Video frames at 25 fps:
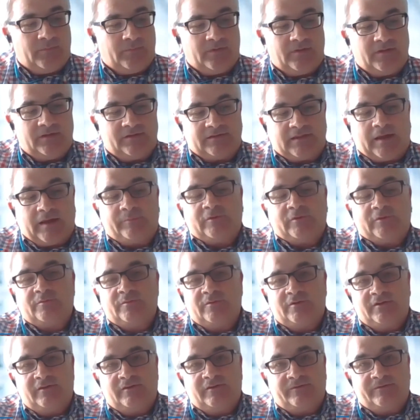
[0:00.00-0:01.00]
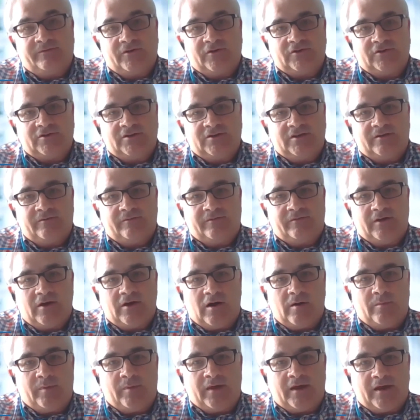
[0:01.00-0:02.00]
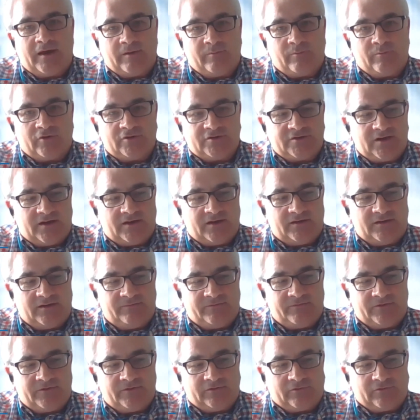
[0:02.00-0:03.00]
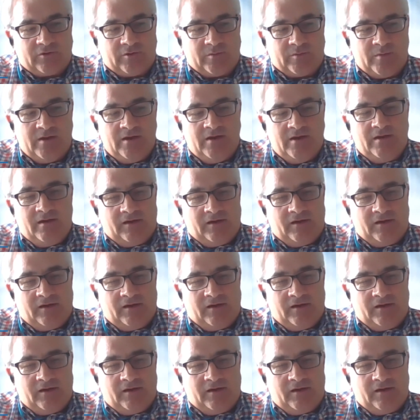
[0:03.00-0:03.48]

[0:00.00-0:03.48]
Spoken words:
The establishment in the first year of the RPA project in FirstGroup